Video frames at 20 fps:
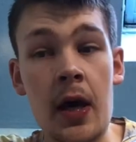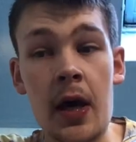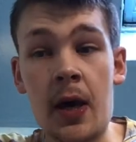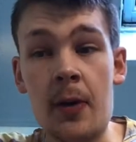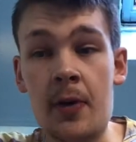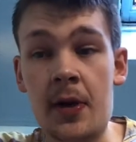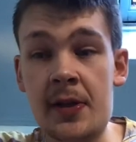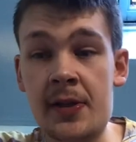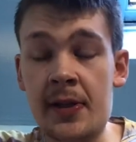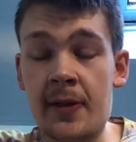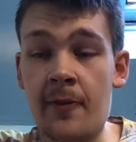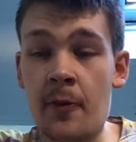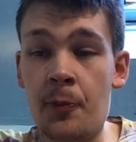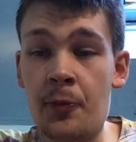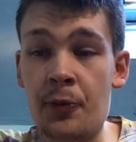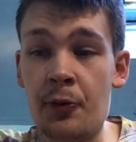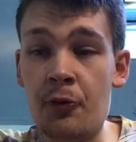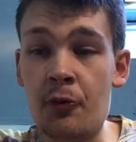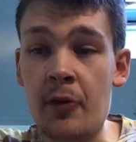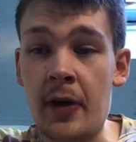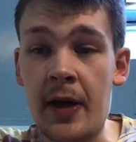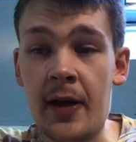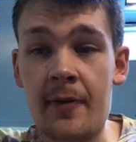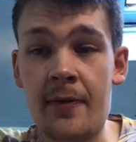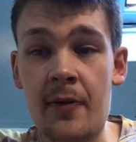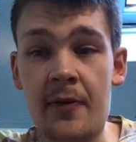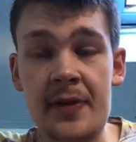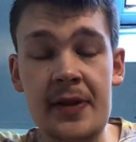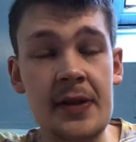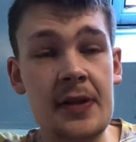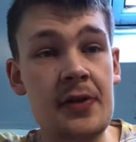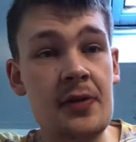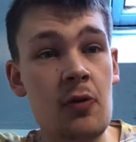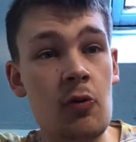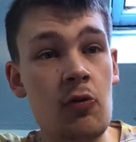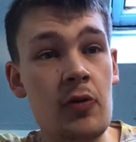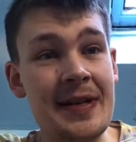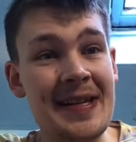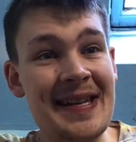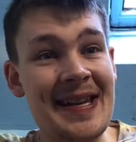Whereas Liverpool have obviously
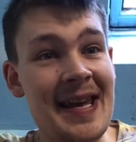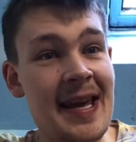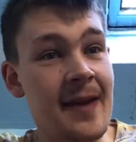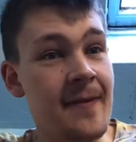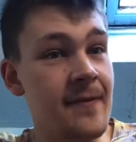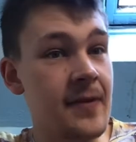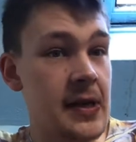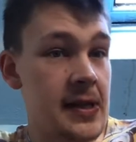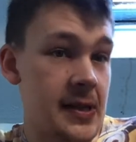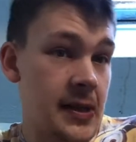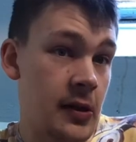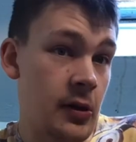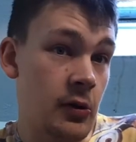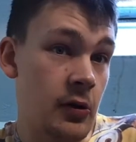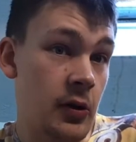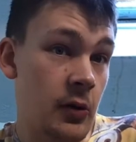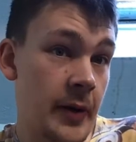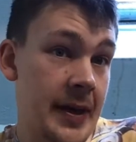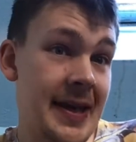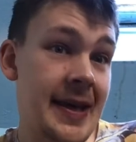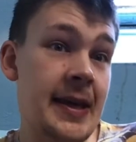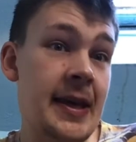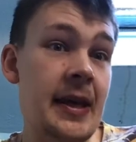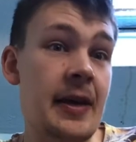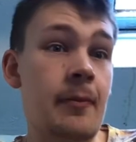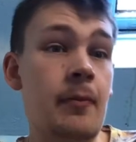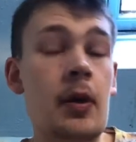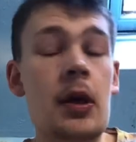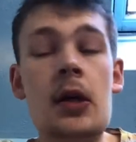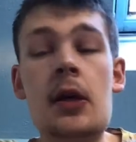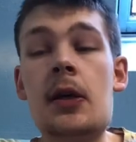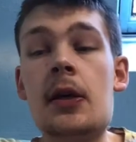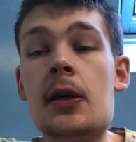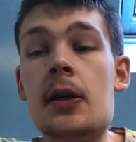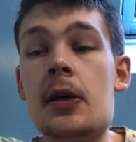scored in every single away game.